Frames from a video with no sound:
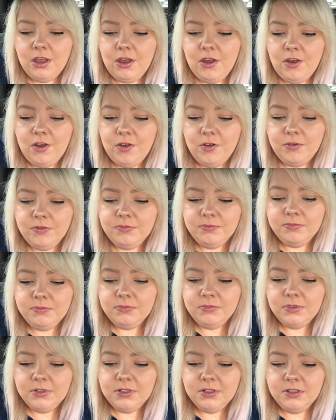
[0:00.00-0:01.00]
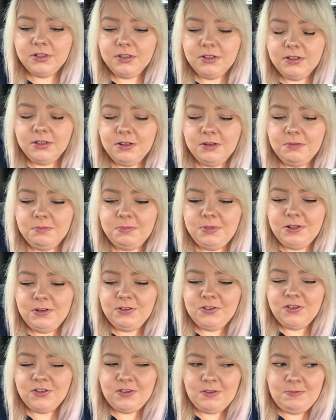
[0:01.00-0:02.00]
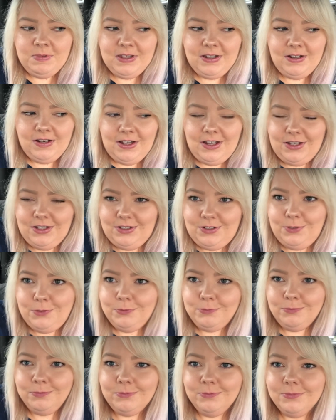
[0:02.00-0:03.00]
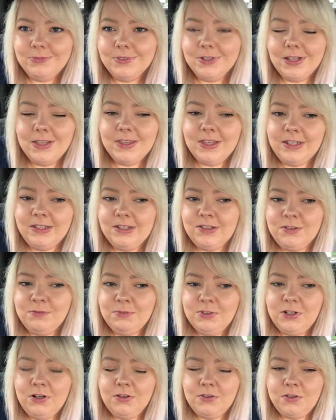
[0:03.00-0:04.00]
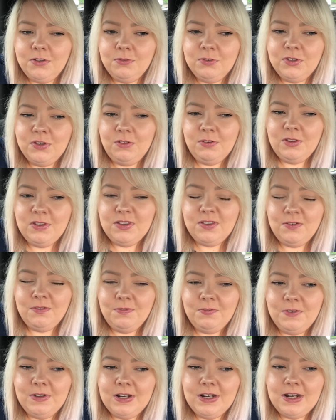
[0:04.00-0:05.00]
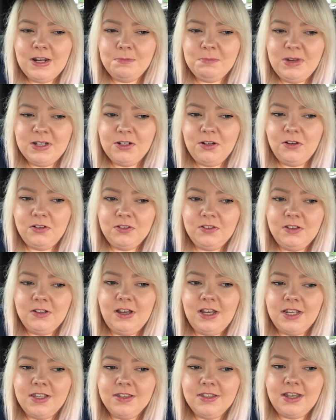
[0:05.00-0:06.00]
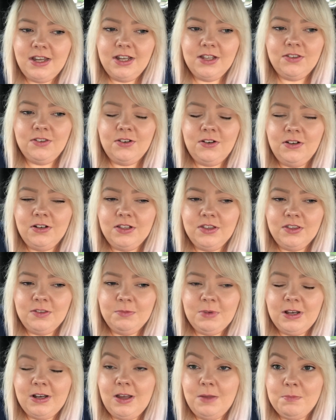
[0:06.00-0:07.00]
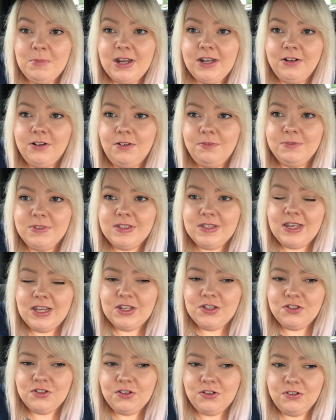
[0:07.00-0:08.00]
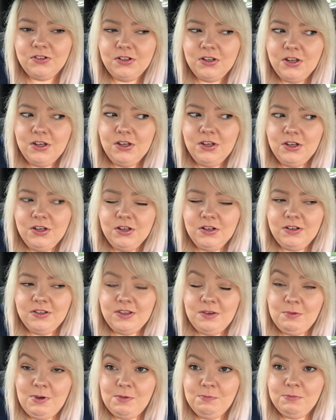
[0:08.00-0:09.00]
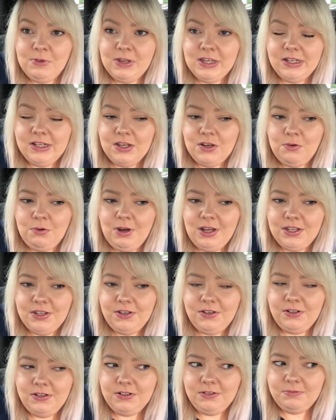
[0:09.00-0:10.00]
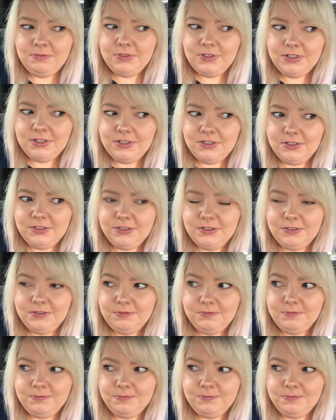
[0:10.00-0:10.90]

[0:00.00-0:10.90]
But it was just a bit like, and then this other doctor was doing something, and then my doctor like started talking to me like mid-conversation, because it went really quiet, and I'm like,